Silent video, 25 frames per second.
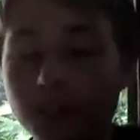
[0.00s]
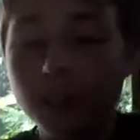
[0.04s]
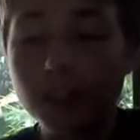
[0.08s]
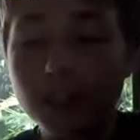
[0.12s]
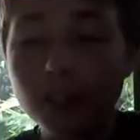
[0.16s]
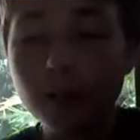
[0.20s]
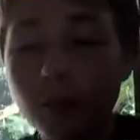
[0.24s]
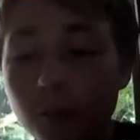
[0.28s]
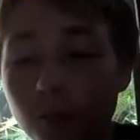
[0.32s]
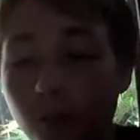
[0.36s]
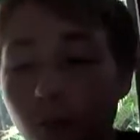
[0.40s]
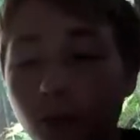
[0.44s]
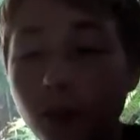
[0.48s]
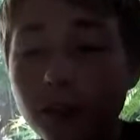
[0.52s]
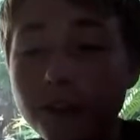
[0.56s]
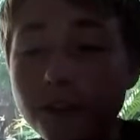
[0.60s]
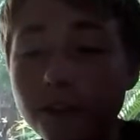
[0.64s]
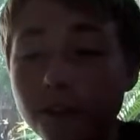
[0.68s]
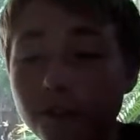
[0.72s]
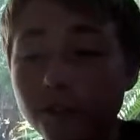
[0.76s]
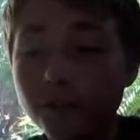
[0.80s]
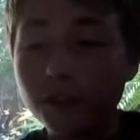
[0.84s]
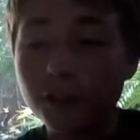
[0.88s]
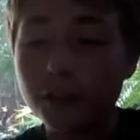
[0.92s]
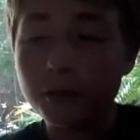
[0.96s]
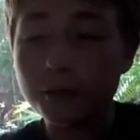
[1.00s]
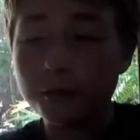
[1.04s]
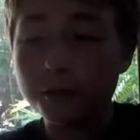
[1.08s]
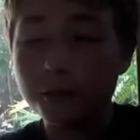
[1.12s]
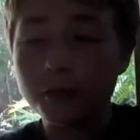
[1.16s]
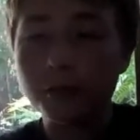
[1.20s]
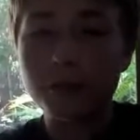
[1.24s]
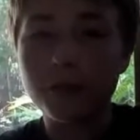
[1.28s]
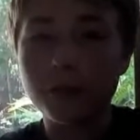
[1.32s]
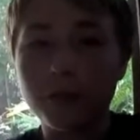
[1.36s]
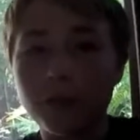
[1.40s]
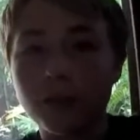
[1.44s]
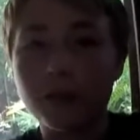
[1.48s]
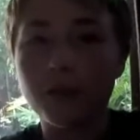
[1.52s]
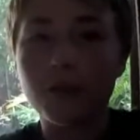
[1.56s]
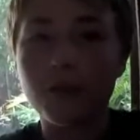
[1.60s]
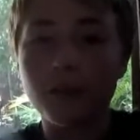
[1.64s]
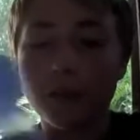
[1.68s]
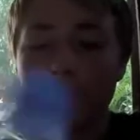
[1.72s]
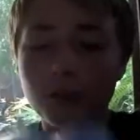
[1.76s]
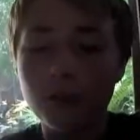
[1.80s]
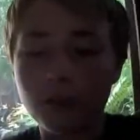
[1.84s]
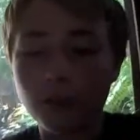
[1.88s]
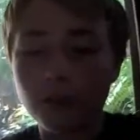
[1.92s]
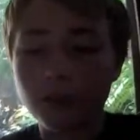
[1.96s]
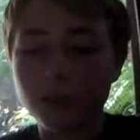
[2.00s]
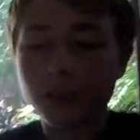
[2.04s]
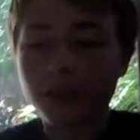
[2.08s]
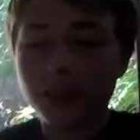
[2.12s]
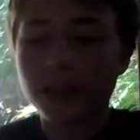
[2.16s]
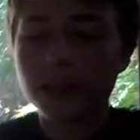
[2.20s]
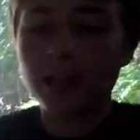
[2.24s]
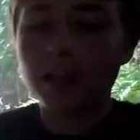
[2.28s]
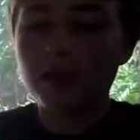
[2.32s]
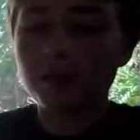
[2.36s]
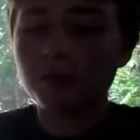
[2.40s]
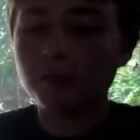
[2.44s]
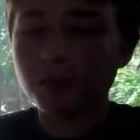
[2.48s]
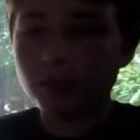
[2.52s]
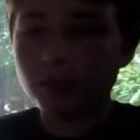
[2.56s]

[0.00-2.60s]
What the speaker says: getting one flip on the cap